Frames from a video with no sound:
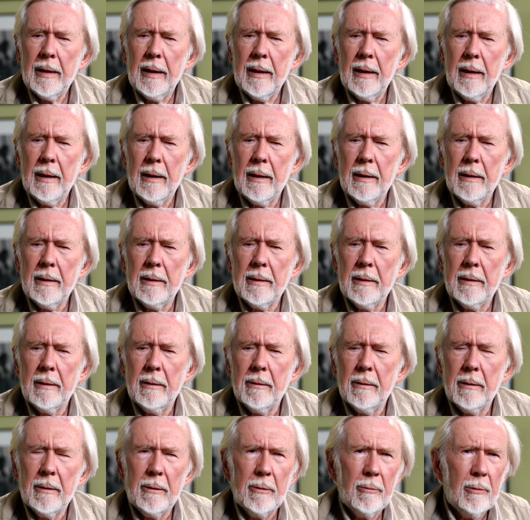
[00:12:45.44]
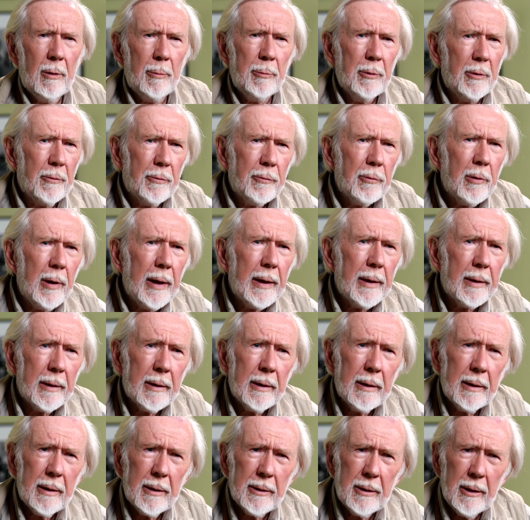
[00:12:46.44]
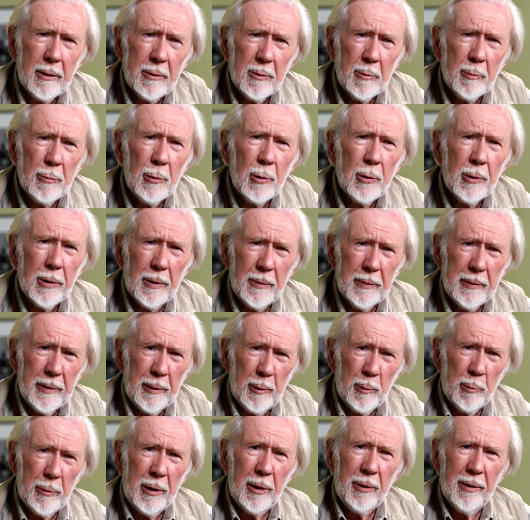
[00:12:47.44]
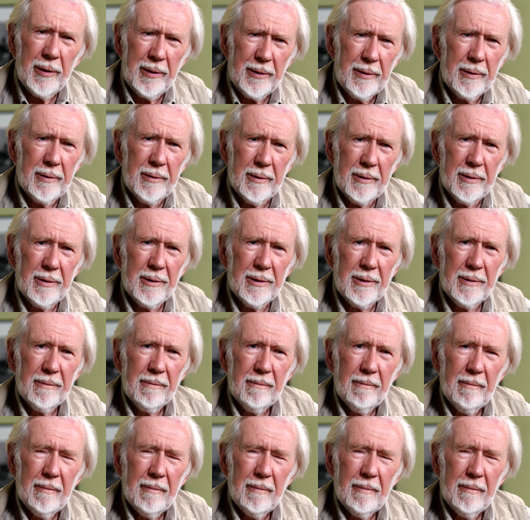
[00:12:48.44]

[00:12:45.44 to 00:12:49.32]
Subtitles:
Robert Frank had done a book on the Americans.